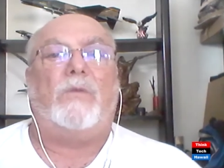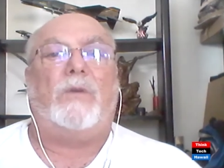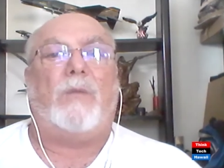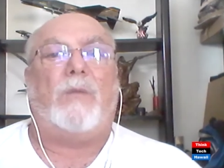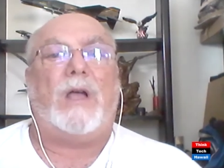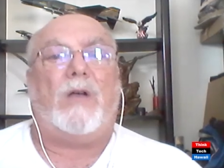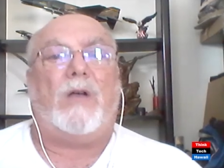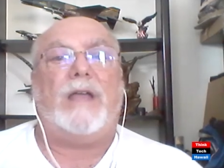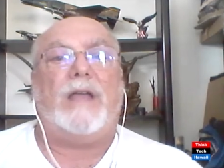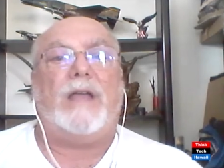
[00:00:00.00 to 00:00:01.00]
mile
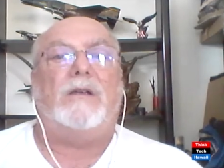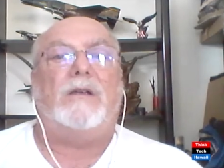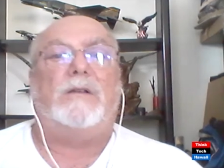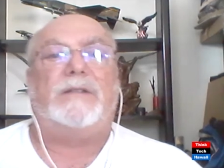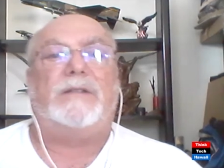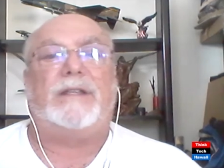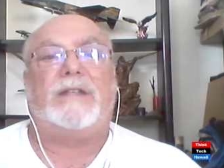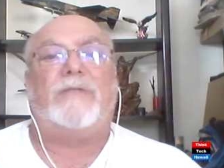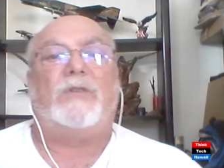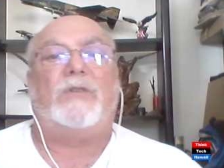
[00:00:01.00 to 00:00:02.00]
high, like
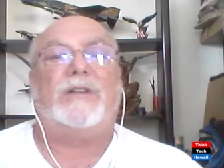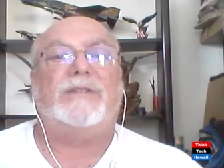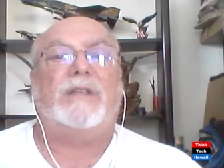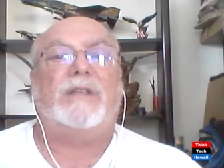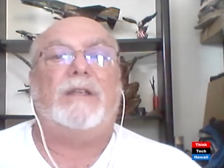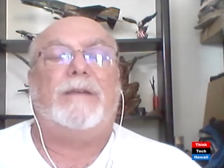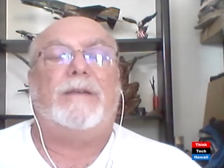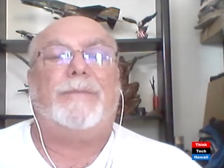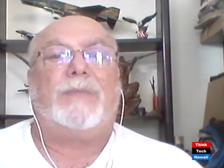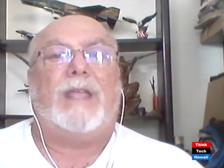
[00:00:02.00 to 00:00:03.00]
Denver is.
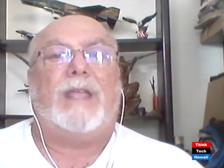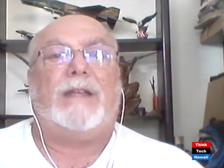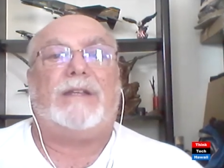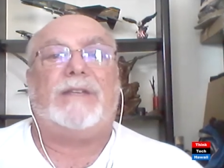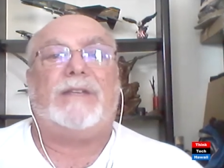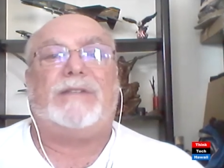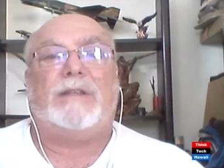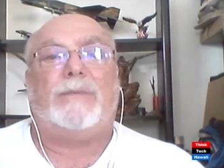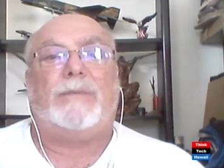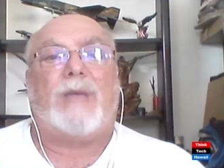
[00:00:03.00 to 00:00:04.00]
And it does
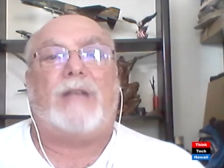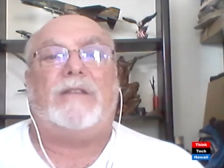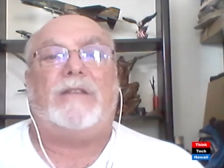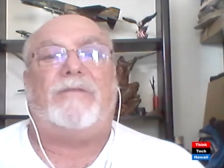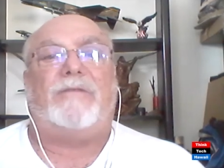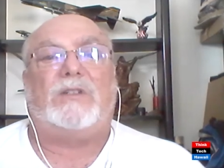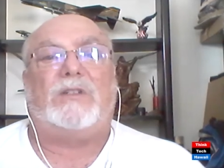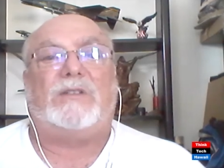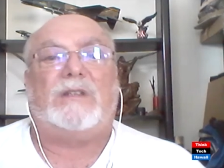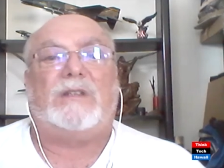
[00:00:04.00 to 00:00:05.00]
impact the
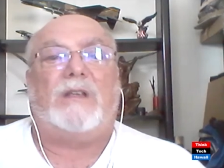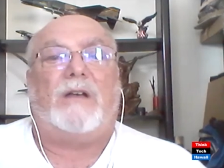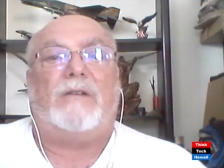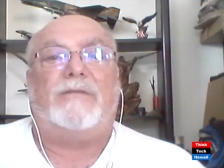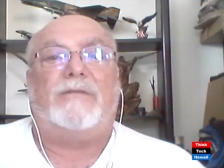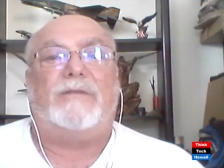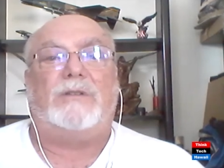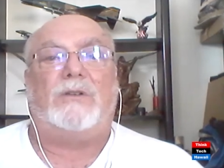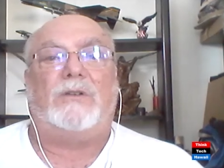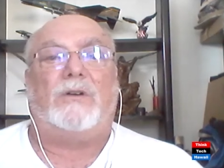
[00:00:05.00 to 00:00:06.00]
efficiency of
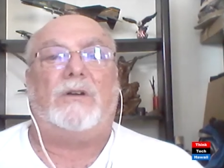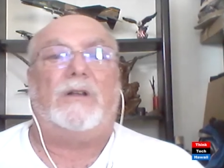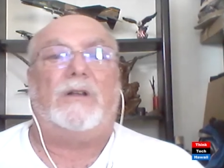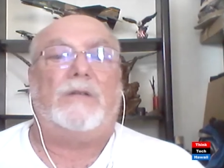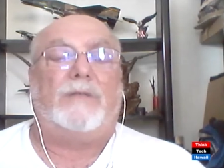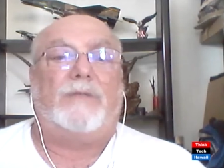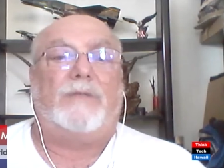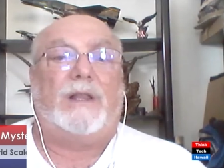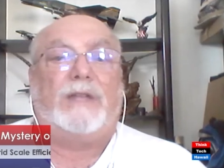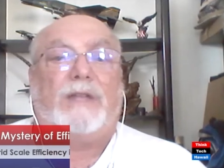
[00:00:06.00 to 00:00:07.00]
your
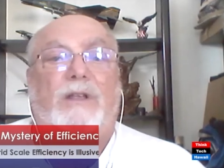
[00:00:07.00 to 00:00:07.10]
electrolyte